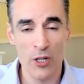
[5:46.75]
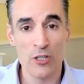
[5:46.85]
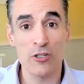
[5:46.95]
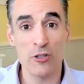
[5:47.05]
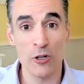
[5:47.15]

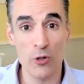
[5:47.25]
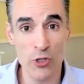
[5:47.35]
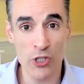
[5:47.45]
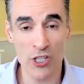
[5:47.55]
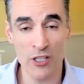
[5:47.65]

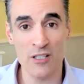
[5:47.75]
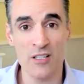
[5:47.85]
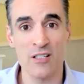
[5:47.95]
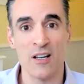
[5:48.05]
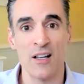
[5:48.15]

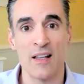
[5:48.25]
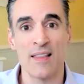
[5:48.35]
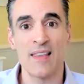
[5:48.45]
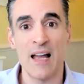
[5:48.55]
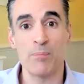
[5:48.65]
solutions
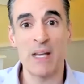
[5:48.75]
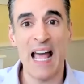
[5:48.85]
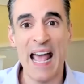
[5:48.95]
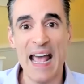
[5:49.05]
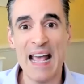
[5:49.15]
that
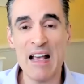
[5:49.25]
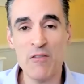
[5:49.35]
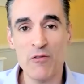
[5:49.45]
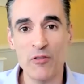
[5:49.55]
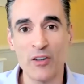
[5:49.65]
behave